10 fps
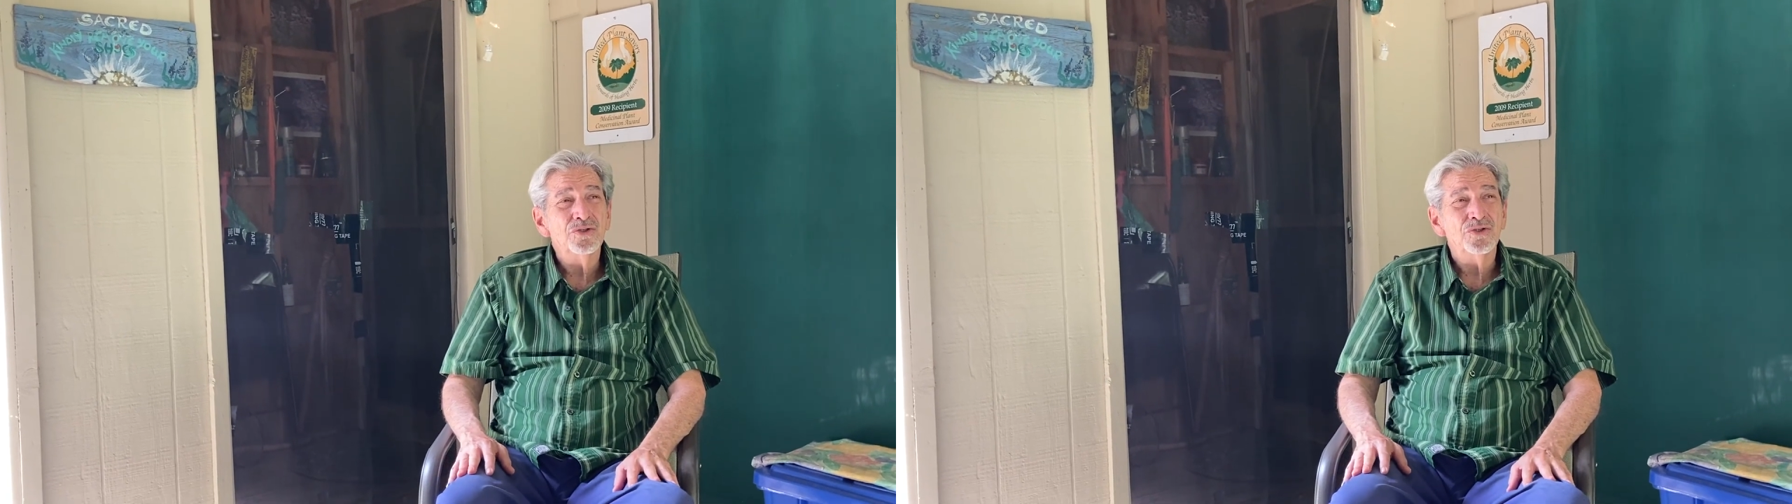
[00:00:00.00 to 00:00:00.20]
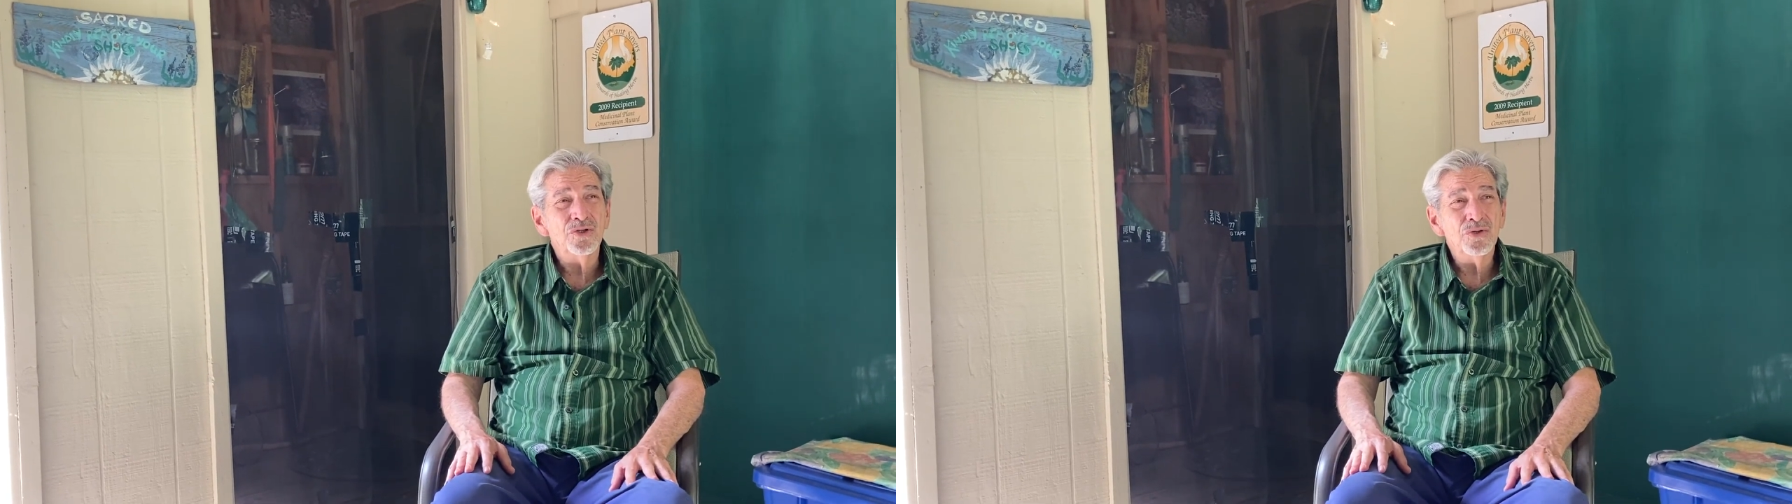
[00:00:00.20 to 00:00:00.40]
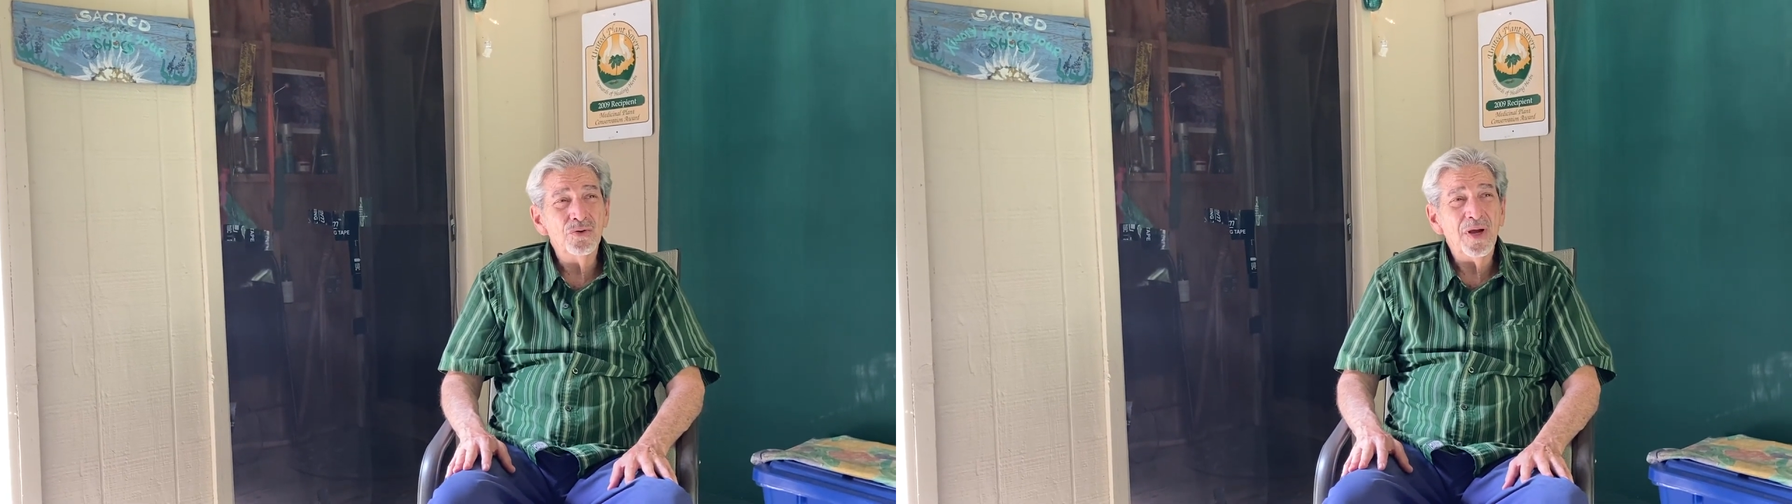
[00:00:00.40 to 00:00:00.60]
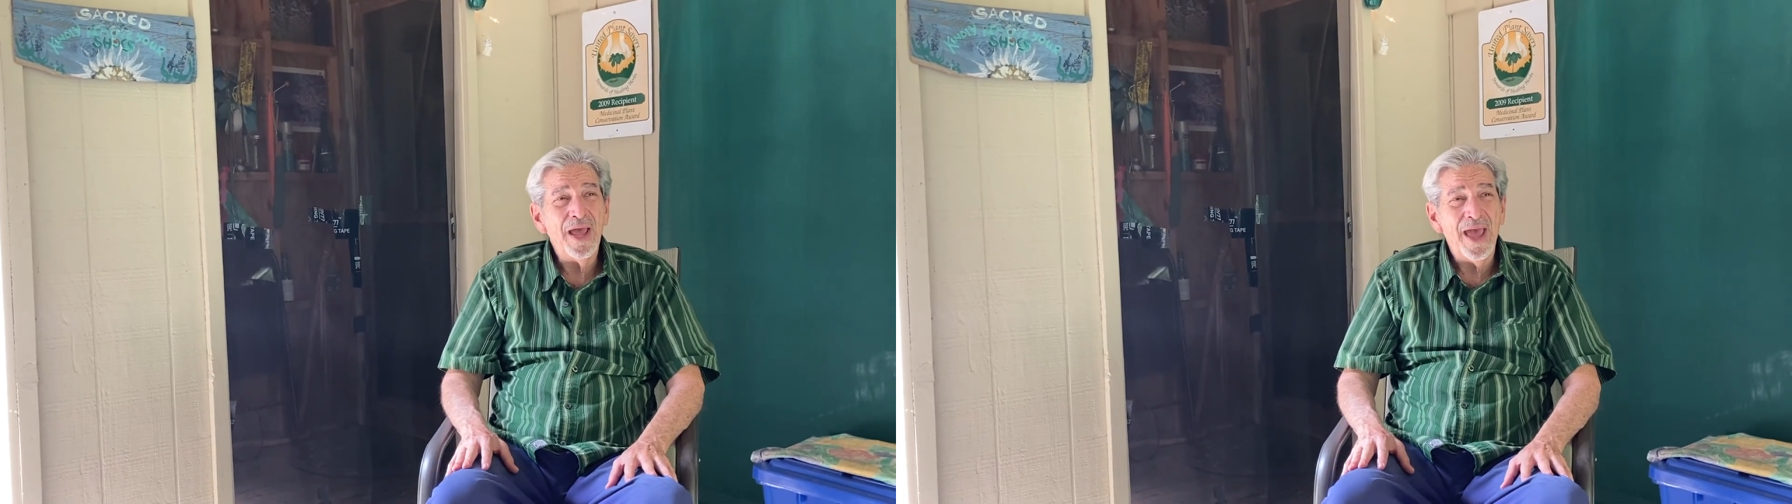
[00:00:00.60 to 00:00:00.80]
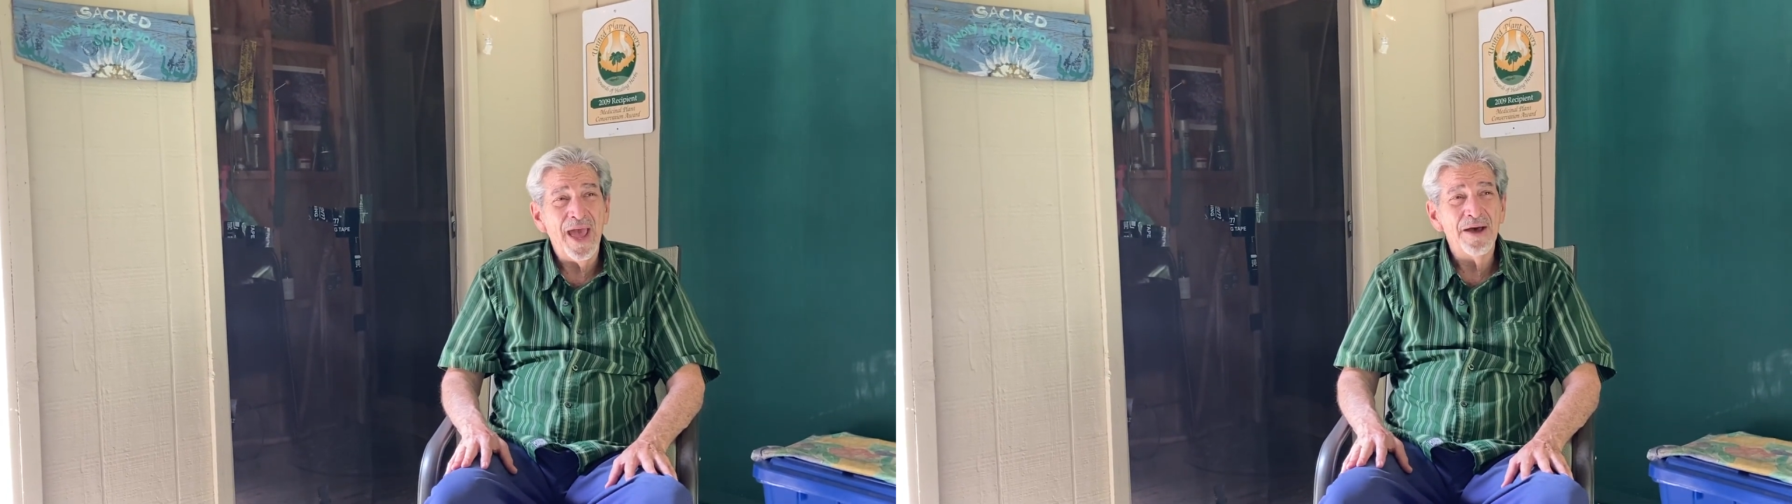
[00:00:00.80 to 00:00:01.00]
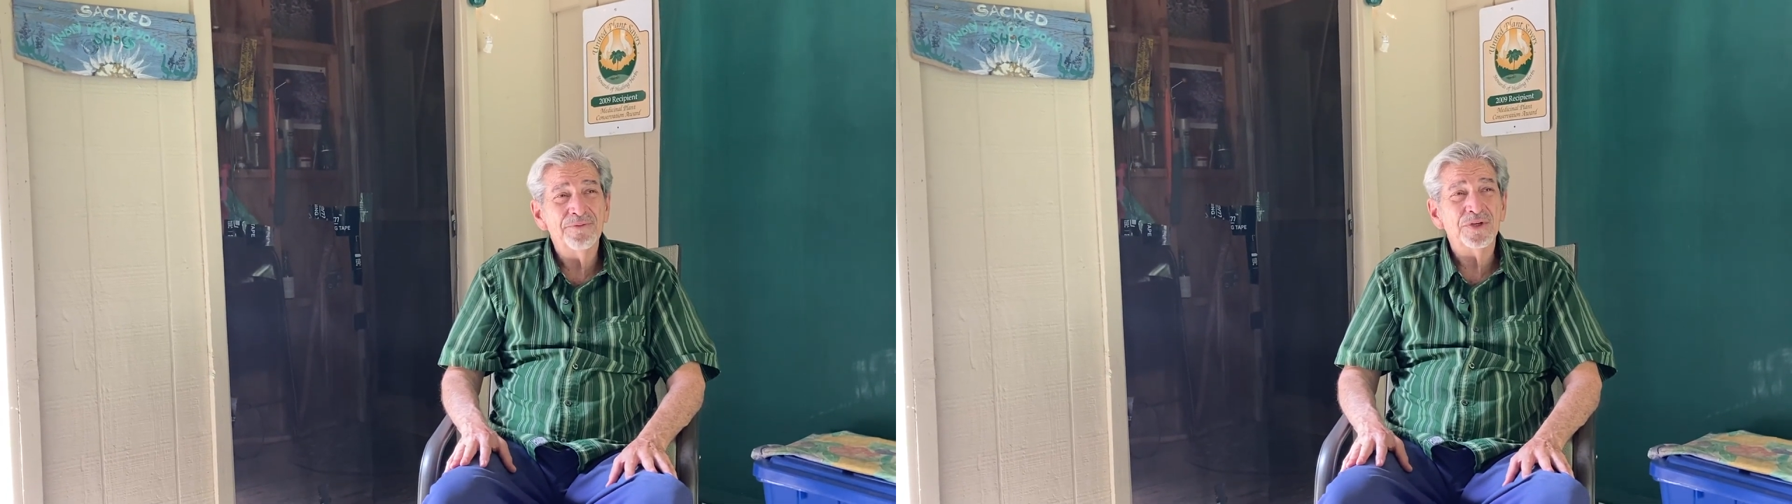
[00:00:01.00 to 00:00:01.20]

do have